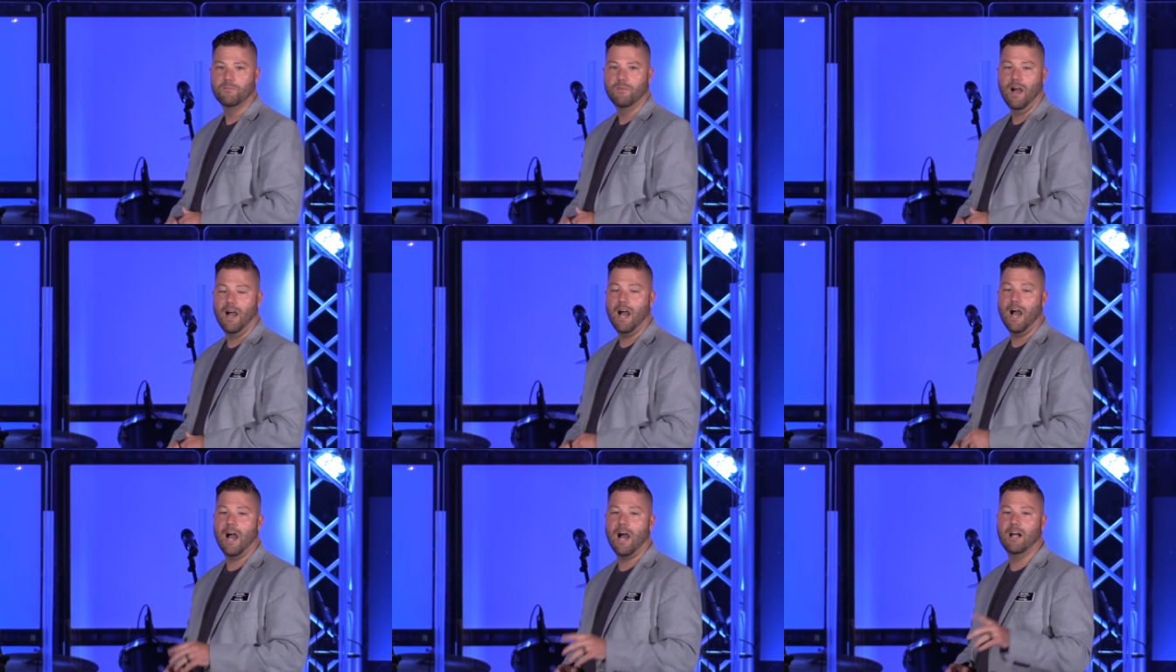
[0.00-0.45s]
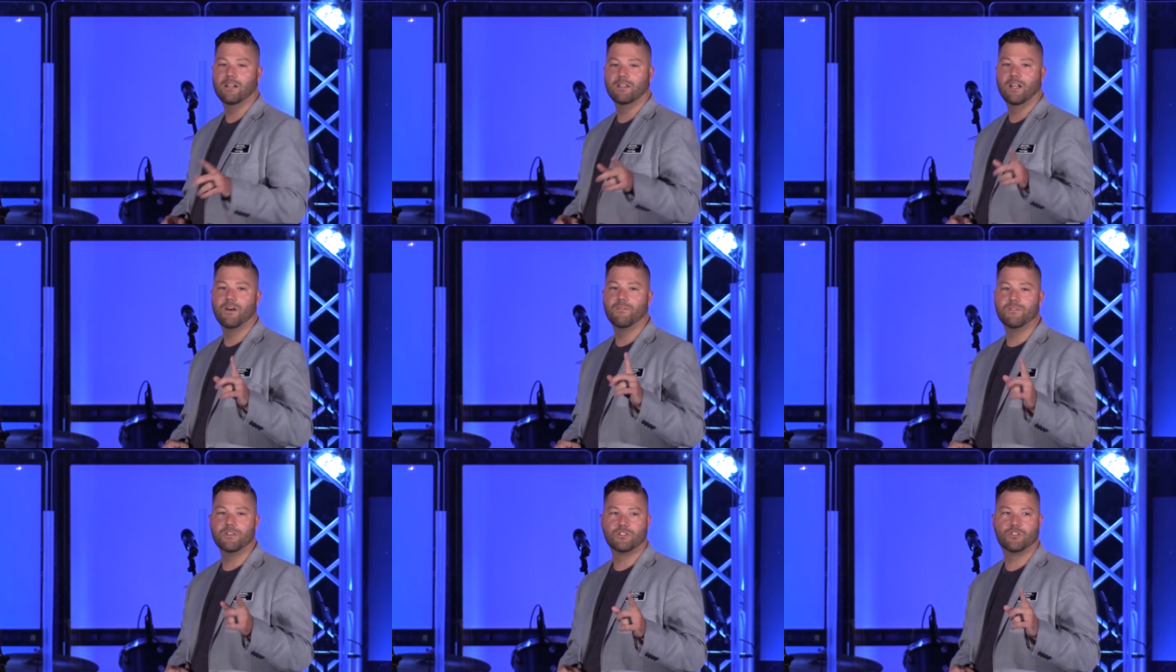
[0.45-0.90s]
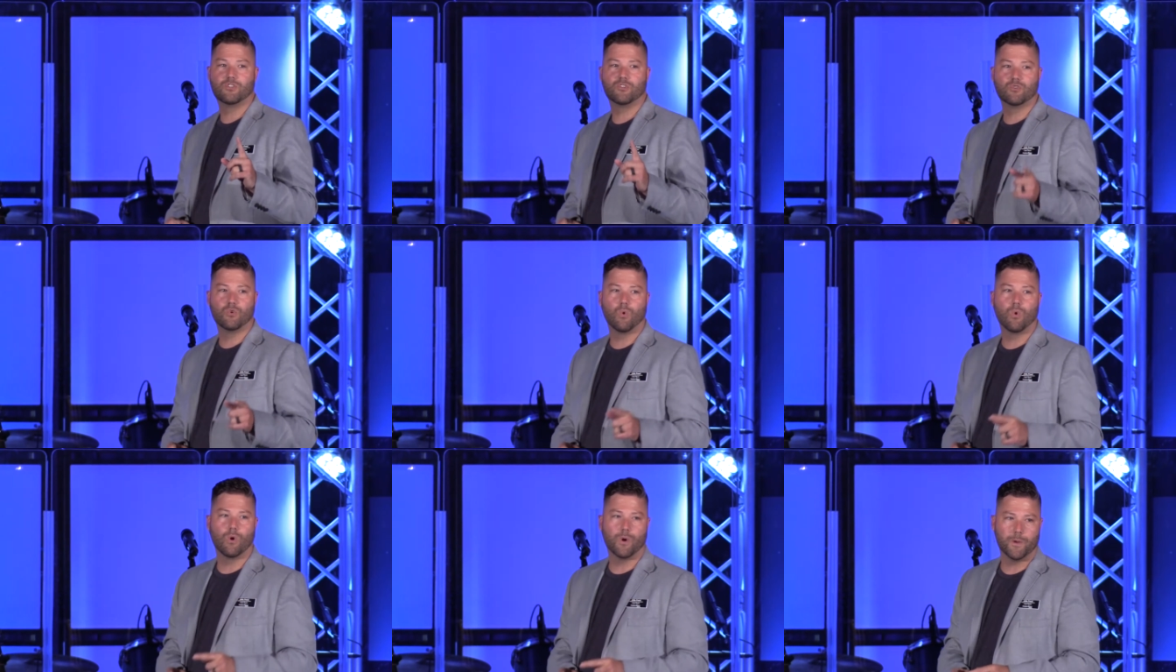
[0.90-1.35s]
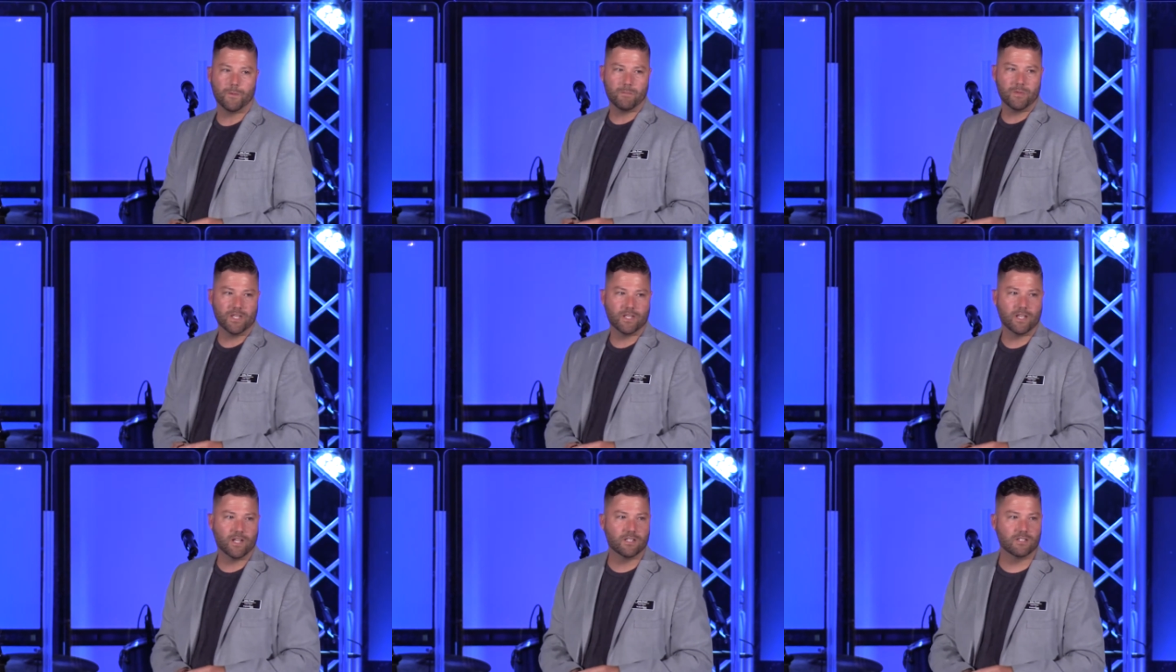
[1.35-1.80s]
I love this story
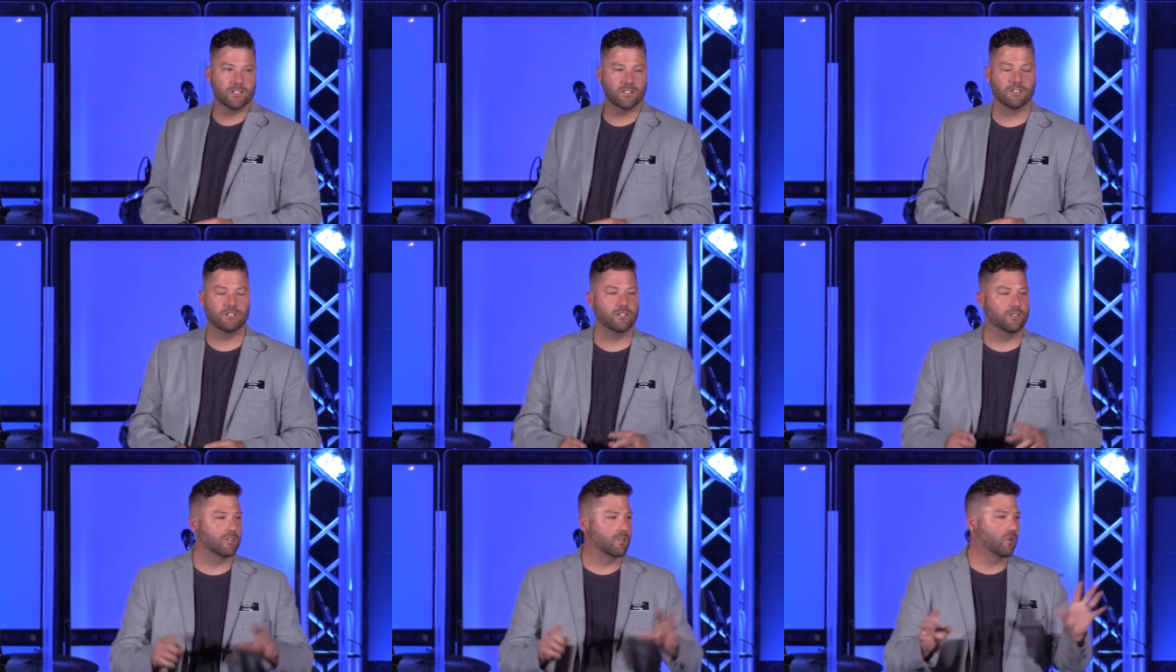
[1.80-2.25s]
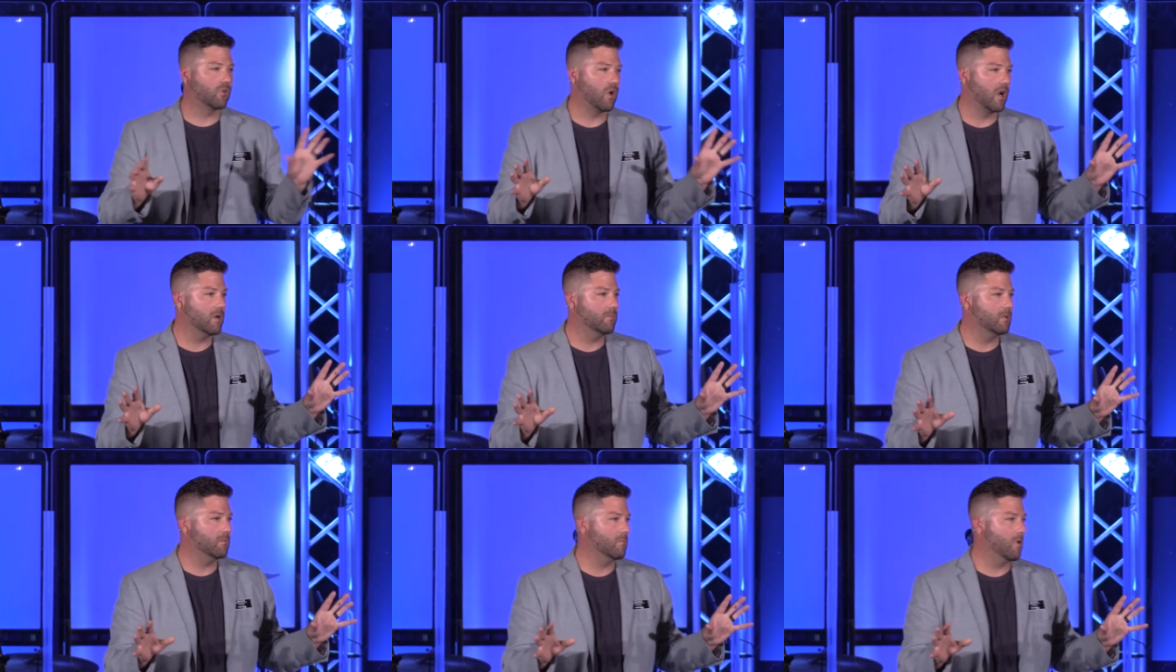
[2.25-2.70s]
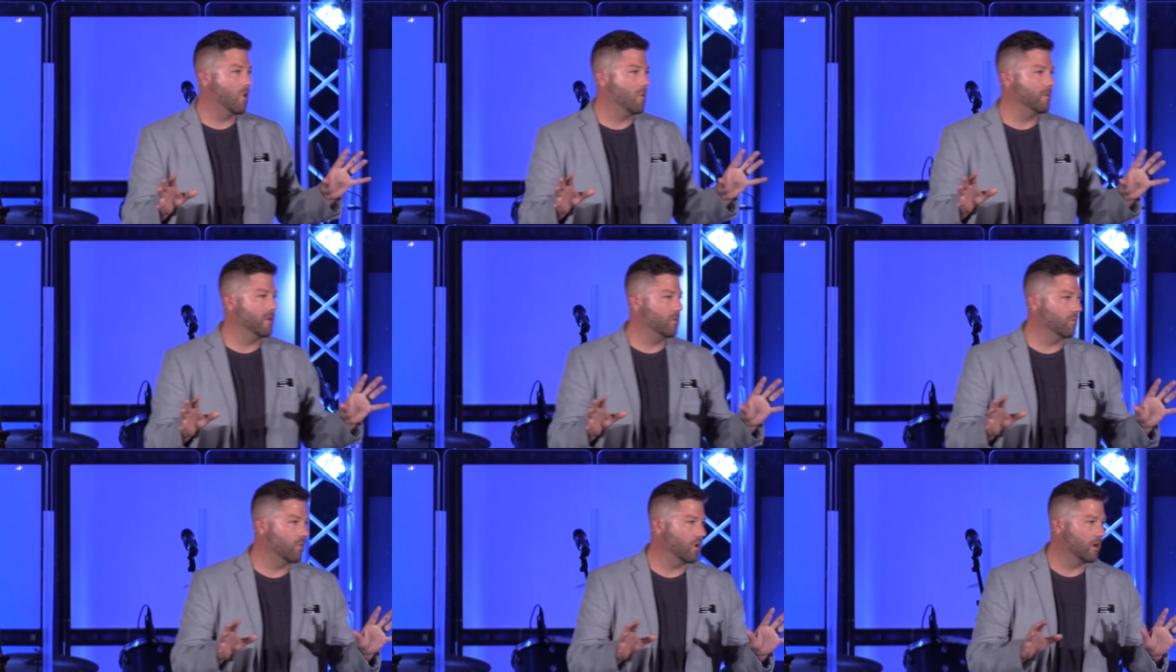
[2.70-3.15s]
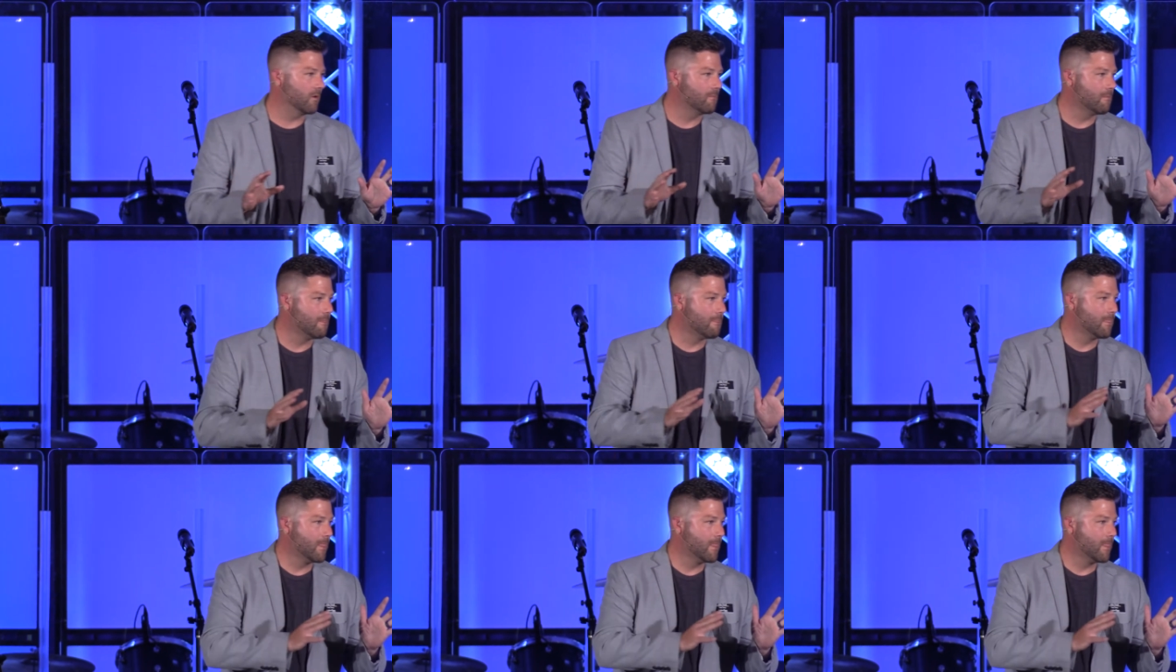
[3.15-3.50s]
because it's this incredible moment where